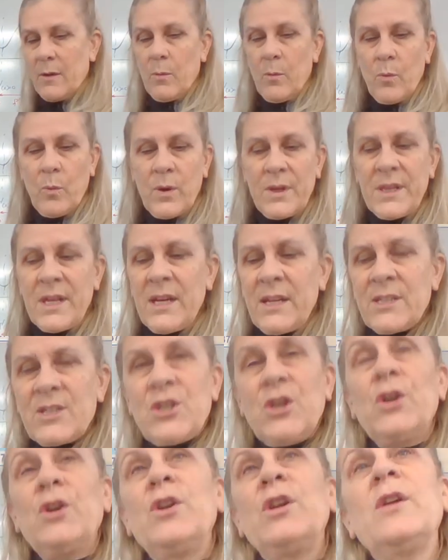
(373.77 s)
with our
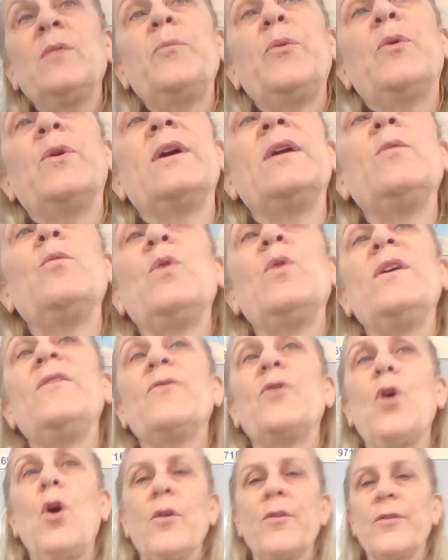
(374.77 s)
turning point, we've
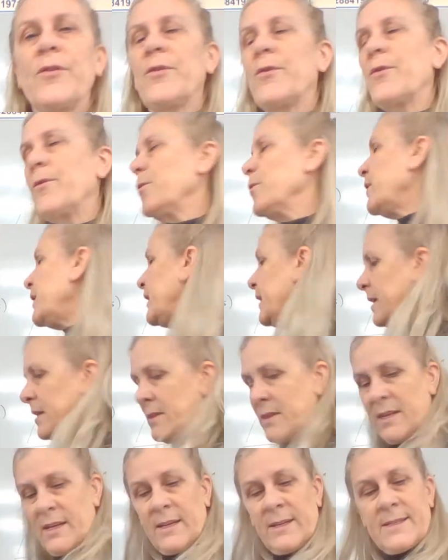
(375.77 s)
got 3
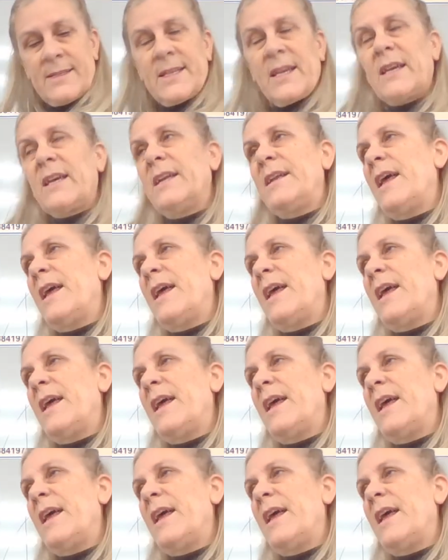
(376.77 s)
things that can